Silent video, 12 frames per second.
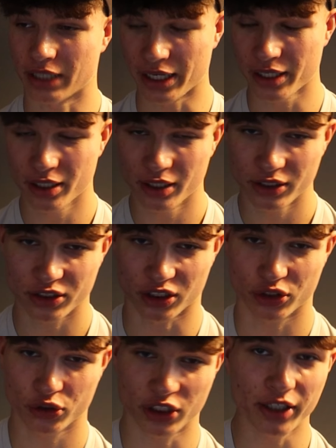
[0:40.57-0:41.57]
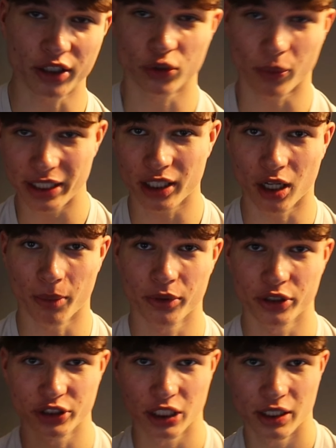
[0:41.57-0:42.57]
Okay, so cycle twenty
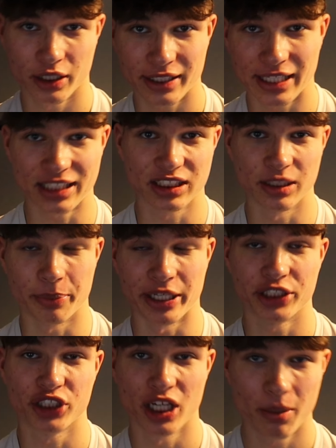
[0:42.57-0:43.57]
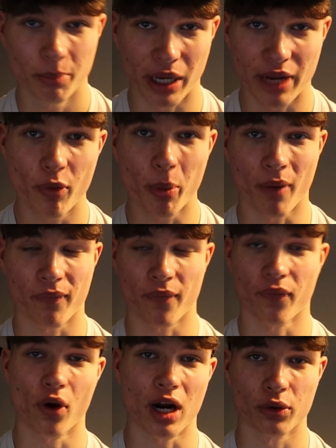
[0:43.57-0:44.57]
kilometers, get to the pitch, play football
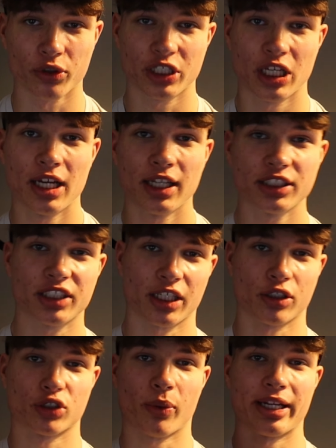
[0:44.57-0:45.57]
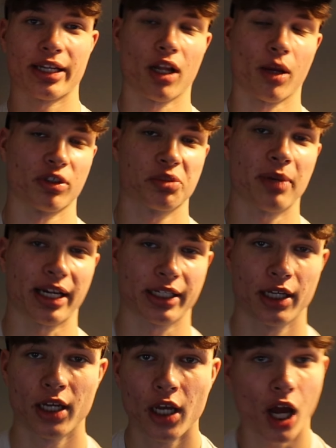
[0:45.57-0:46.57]
for four hours, cycle twenty kilometers
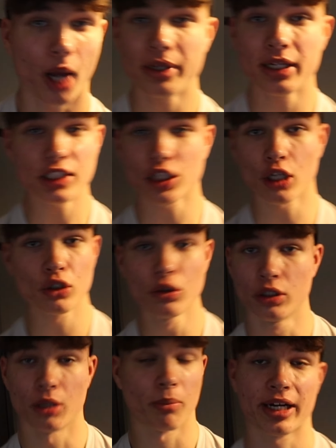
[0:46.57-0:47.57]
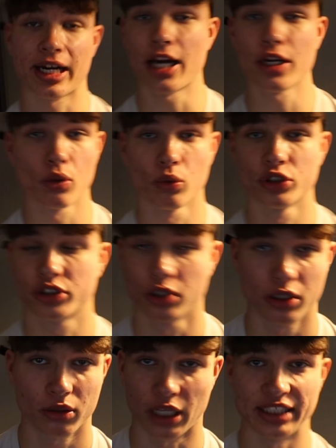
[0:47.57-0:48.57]
back. I mean, that's all good. My cardio
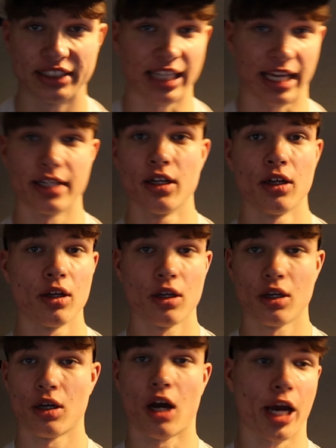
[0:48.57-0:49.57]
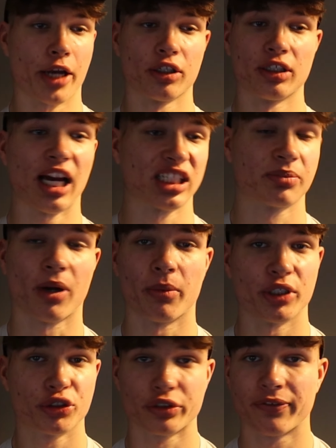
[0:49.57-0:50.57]
was insane. I could last
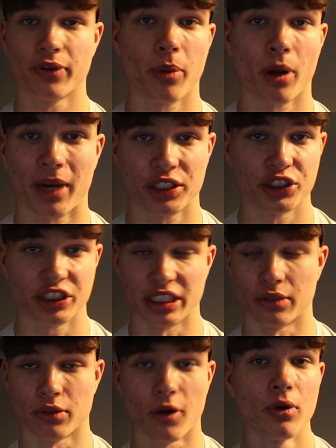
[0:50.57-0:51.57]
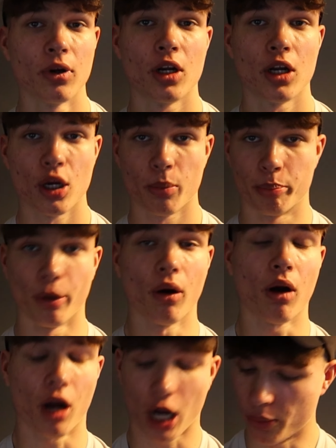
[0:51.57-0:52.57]
probably three football matches in a row,
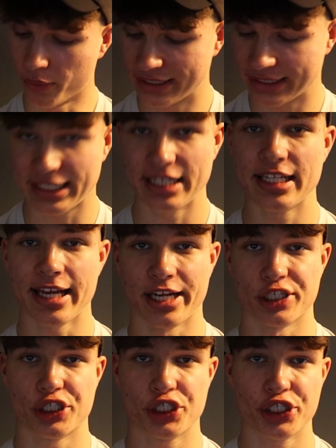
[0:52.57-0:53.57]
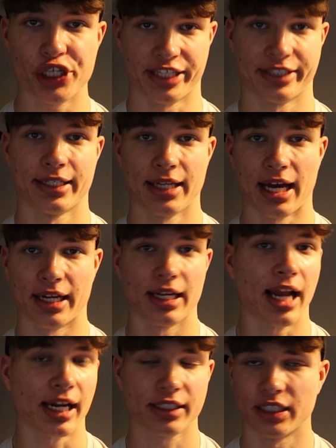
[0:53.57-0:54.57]
but I was skinny as shit
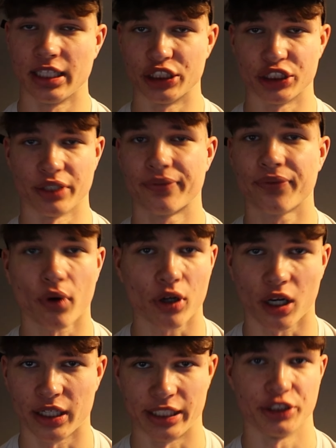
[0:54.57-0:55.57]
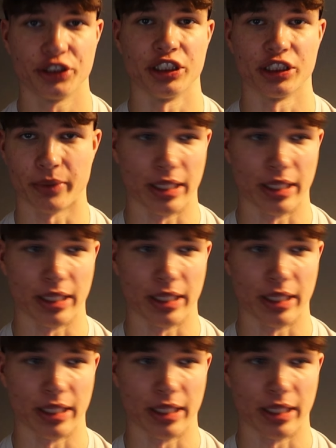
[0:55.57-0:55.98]
and lacked literally fuck all energy as